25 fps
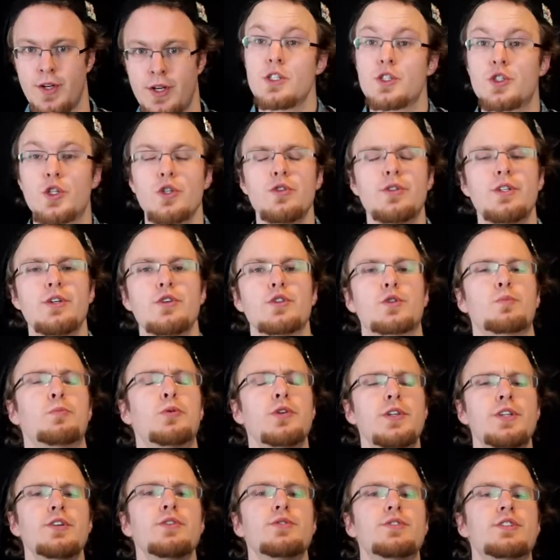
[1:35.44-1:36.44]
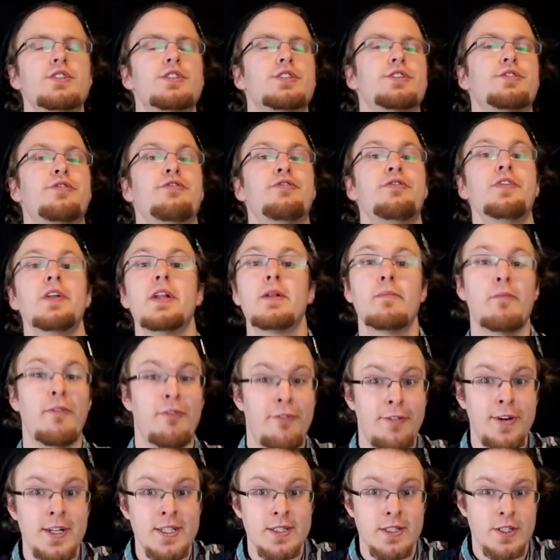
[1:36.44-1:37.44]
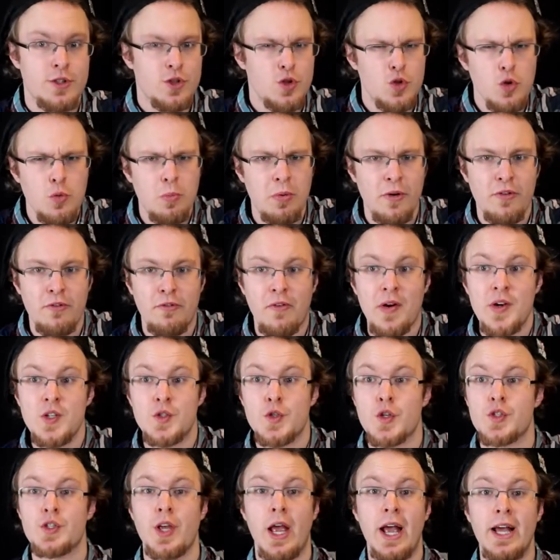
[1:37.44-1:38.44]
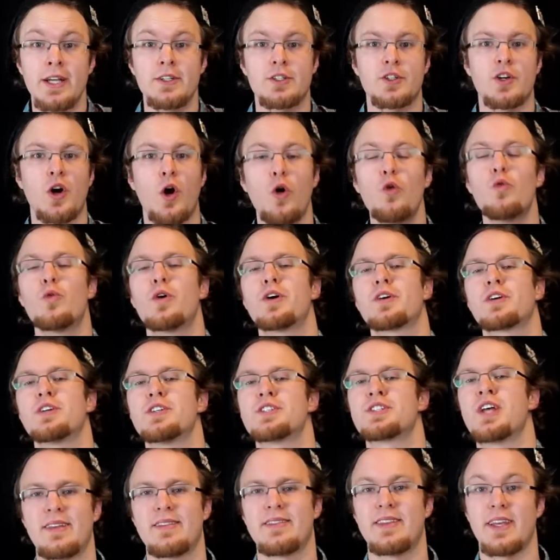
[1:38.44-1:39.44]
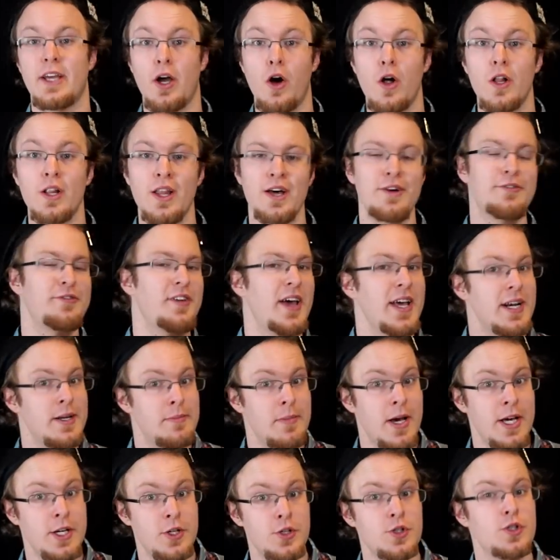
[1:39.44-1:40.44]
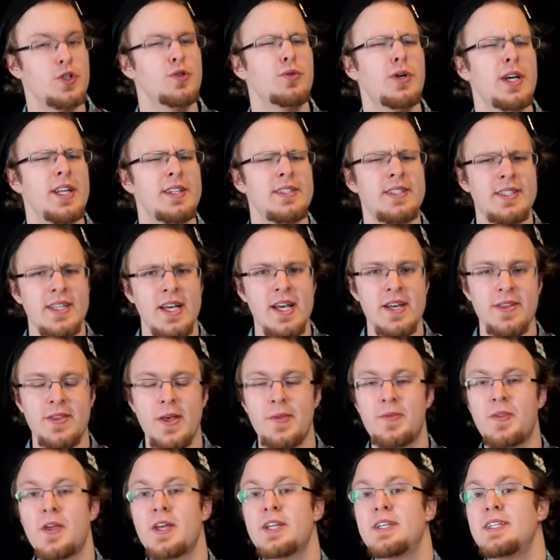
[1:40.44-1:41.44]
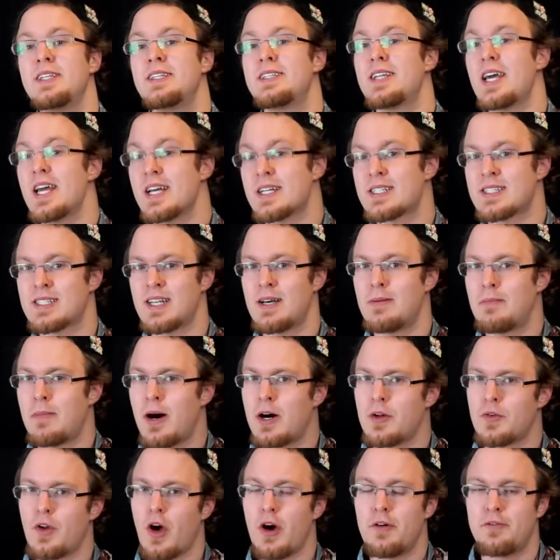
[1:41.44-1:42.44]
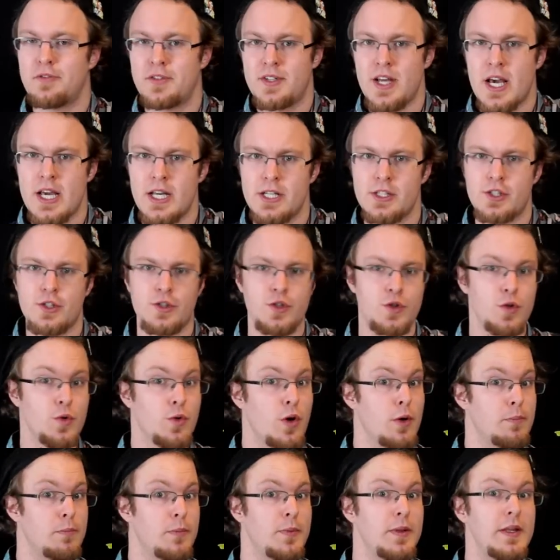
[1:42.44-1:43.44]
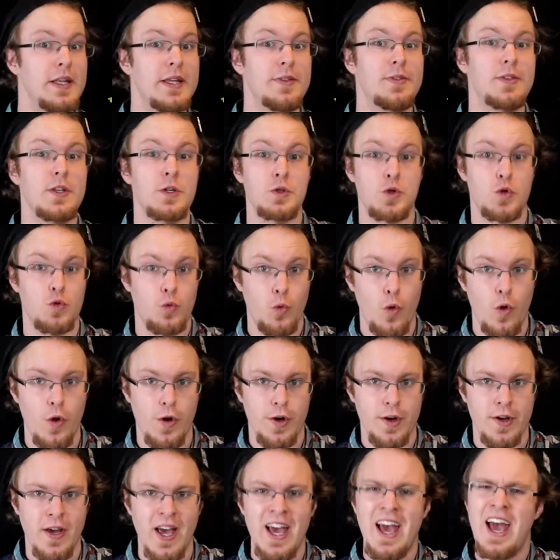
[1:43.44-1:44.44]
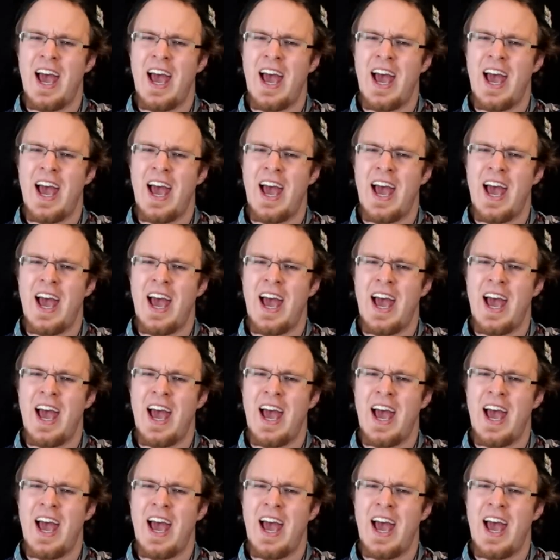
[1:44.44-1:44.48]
Studios, producers, film funds, supervisors, and co-workers, they all love animators who can say that they need X amount of days to complete this work.